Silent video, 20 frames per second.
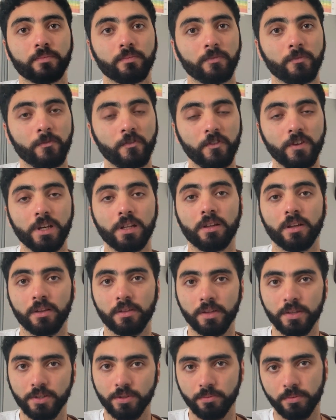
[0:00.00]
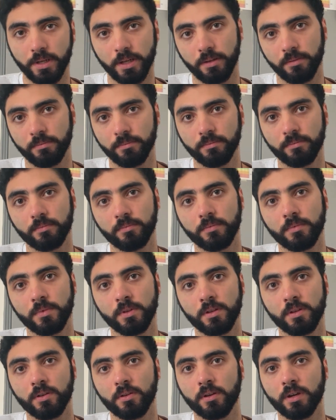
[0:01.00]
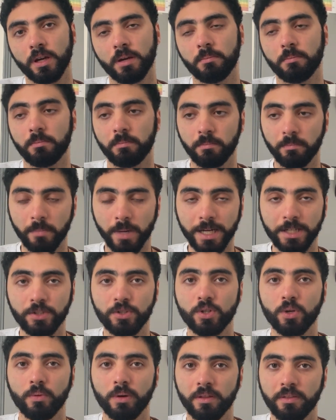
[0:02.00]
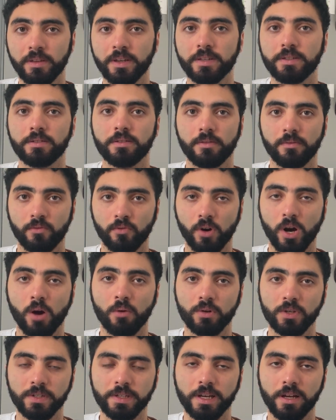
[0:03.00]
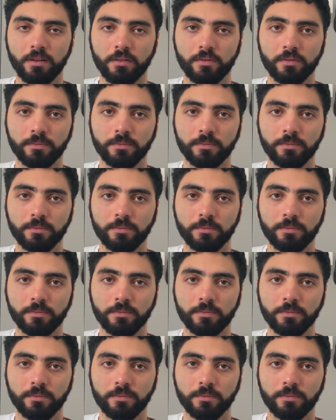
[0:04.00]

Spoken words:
feeling this way? Okay, by doing this for ourselves.